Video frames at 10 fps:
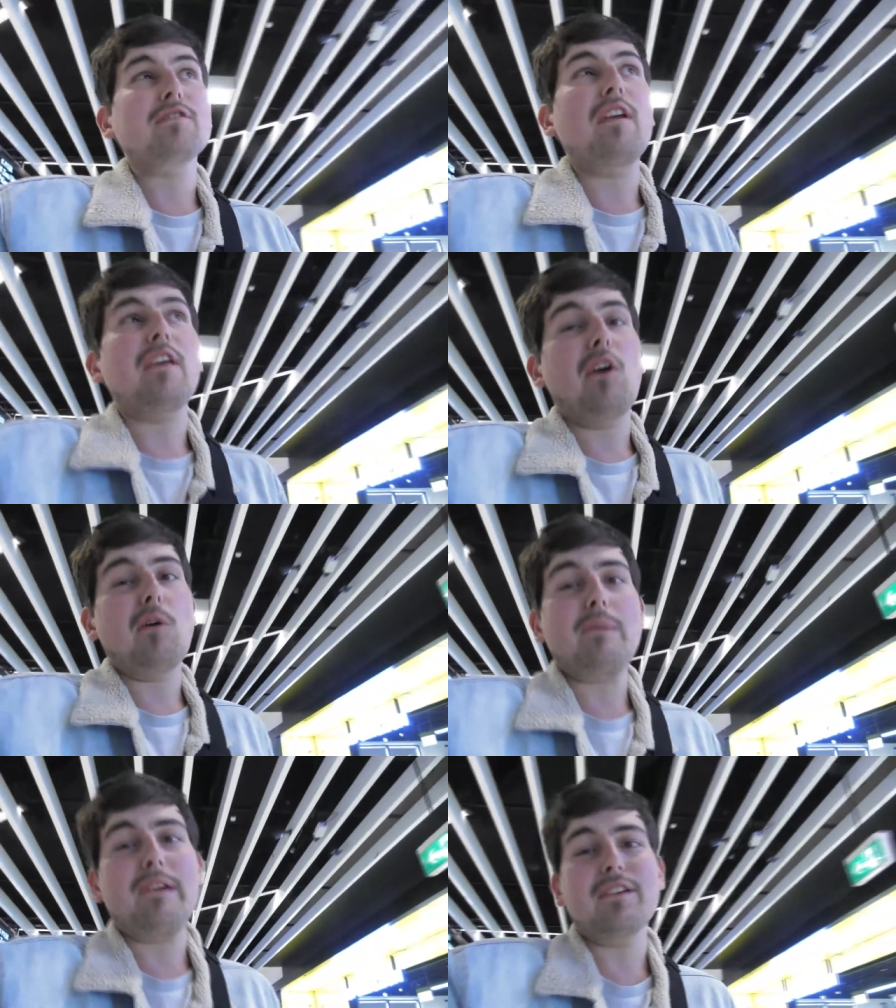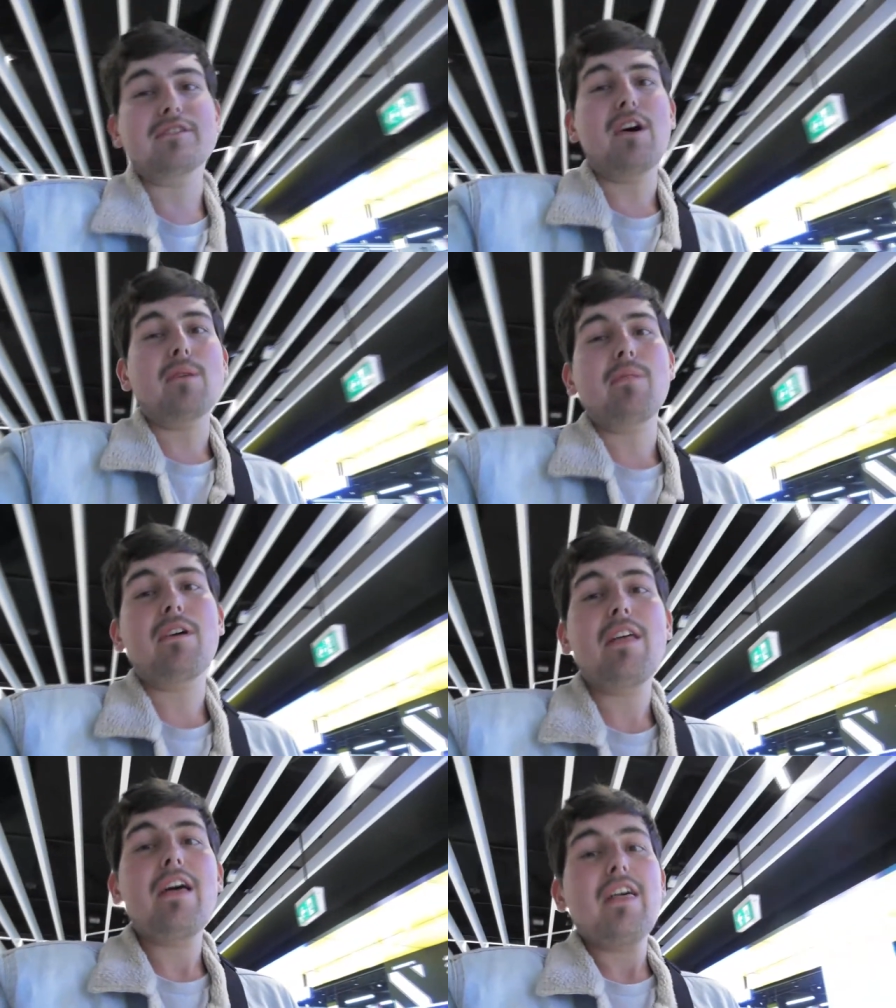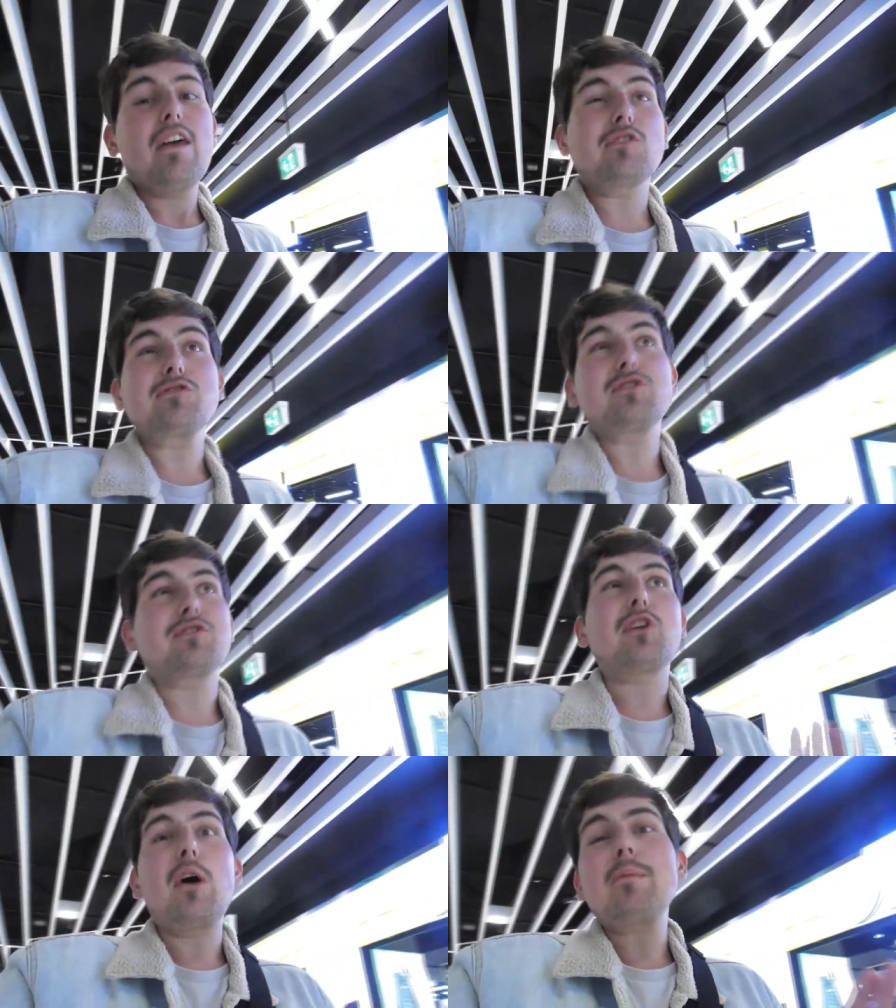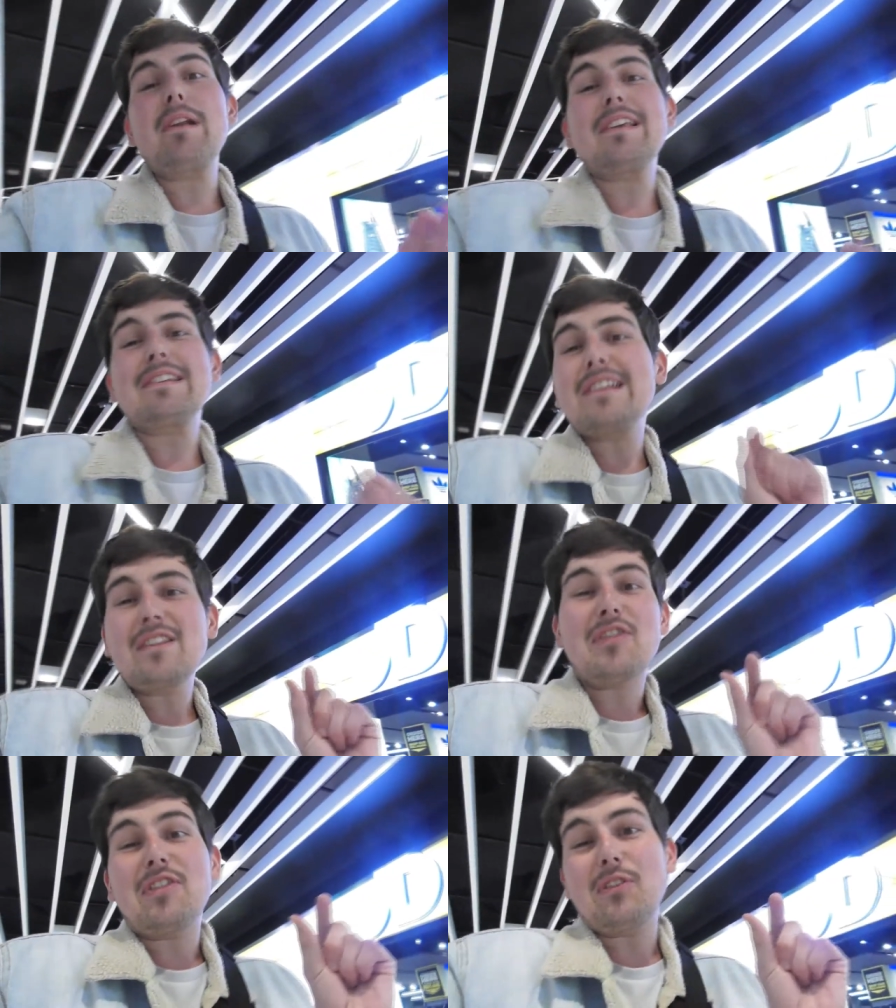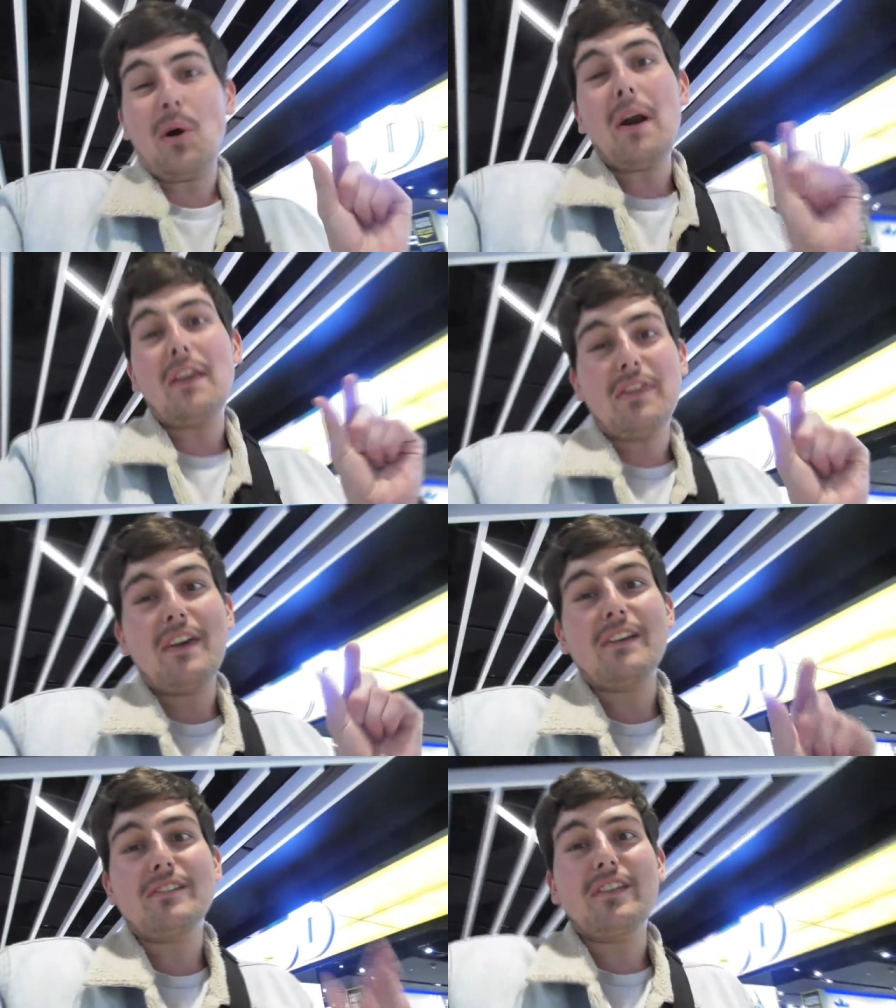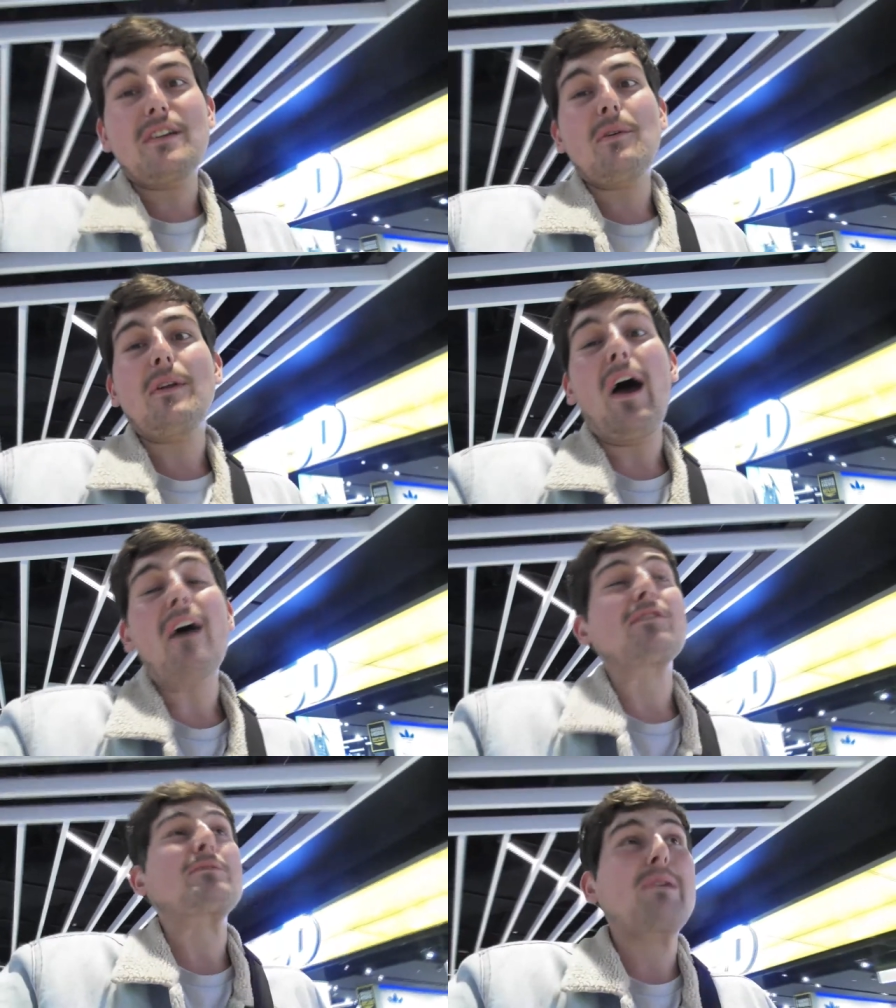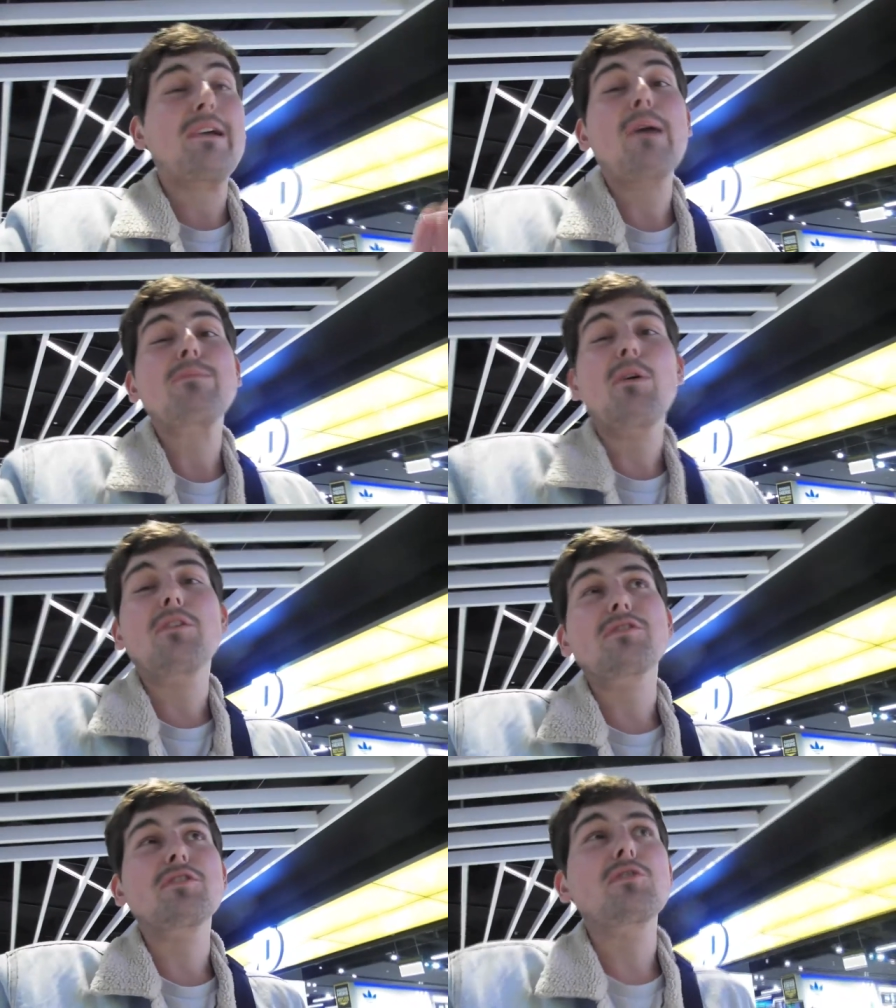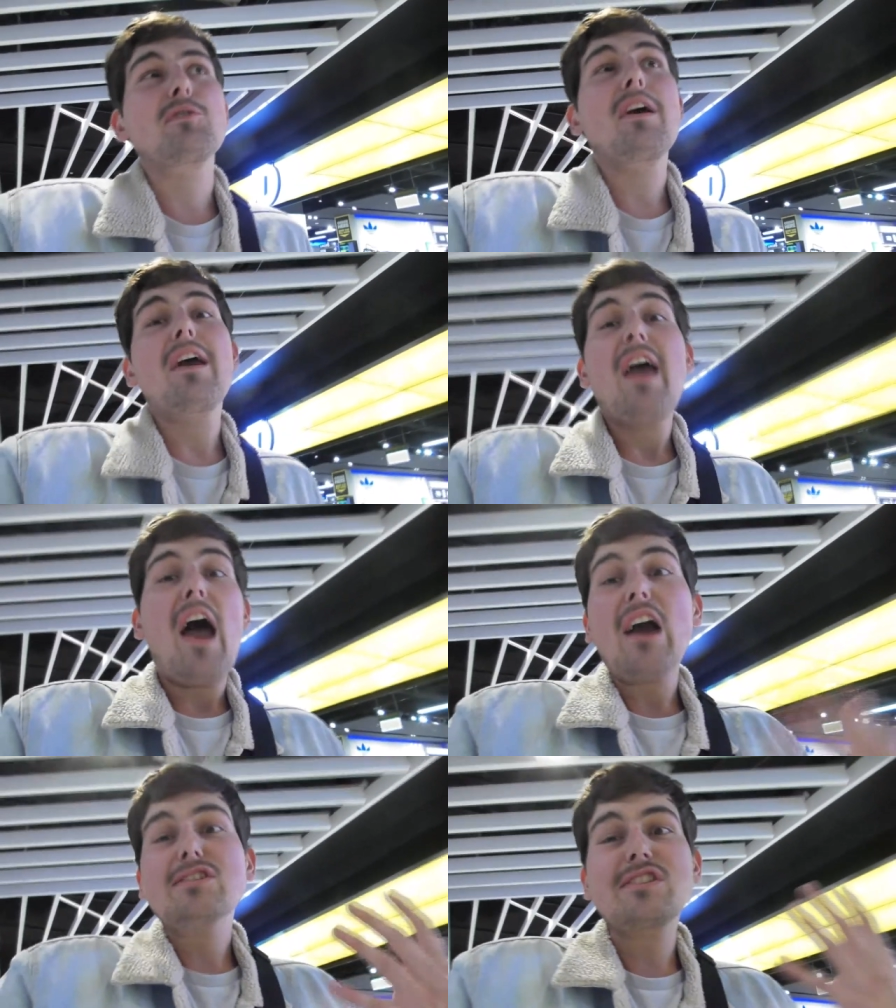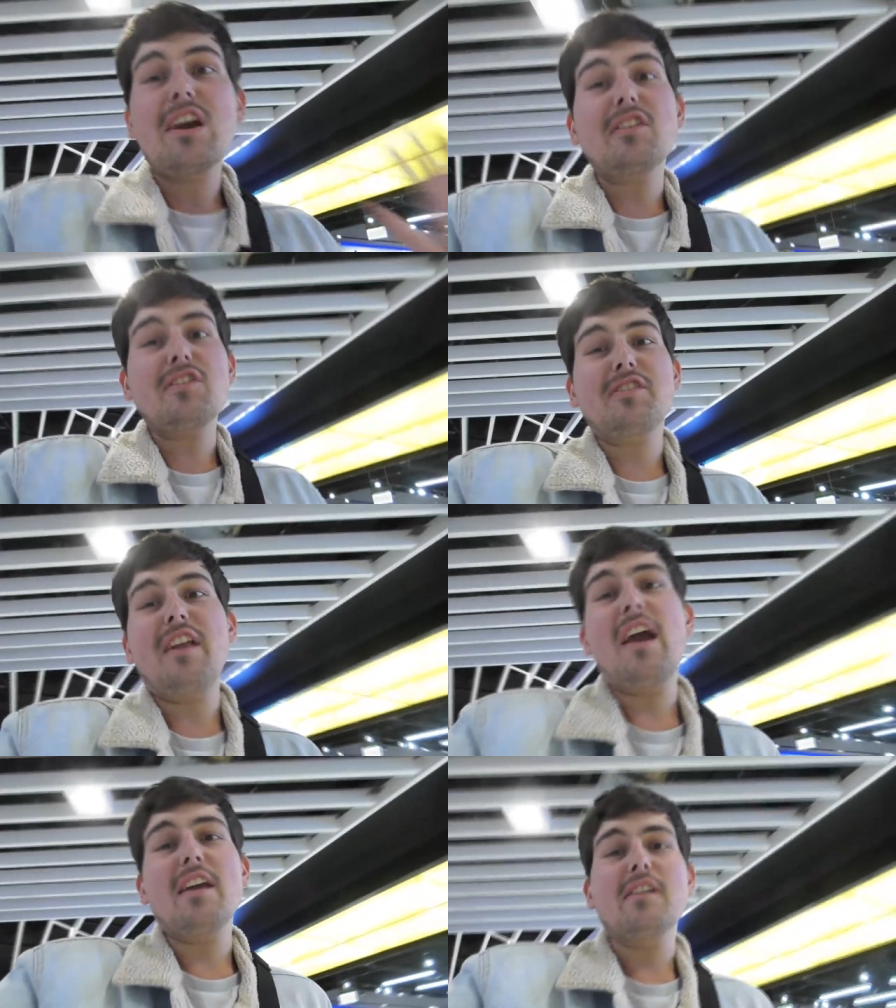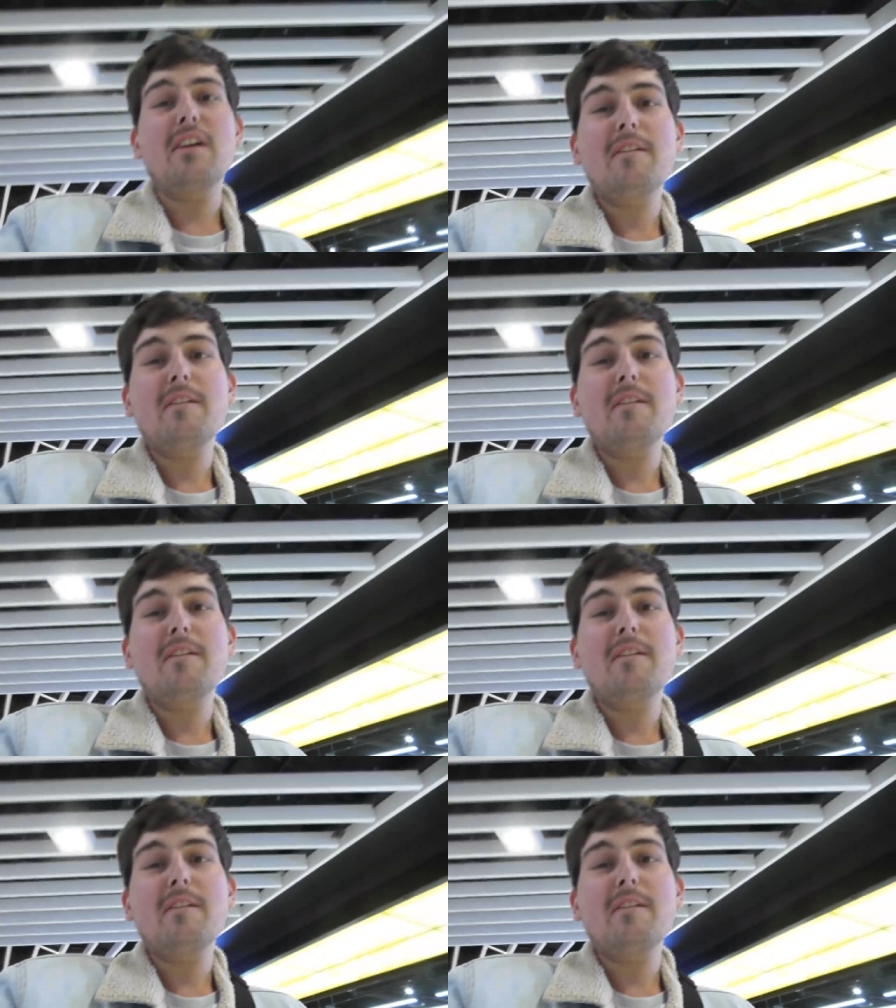video, because it was just so many little tiny things that you would have to pick up on to actually understand.